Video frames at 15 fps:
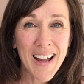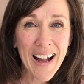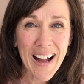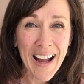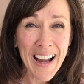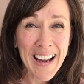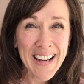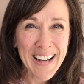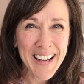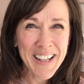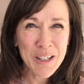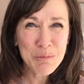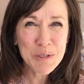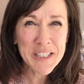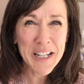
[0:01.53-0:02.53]
Hi, I
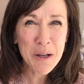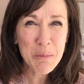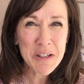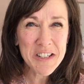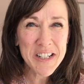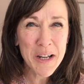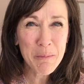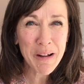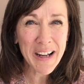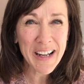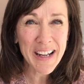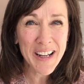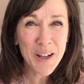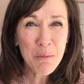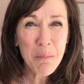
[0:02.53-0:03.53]
am Tam, and Tam I
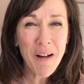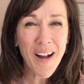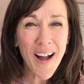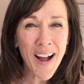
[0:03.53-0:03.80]
Am.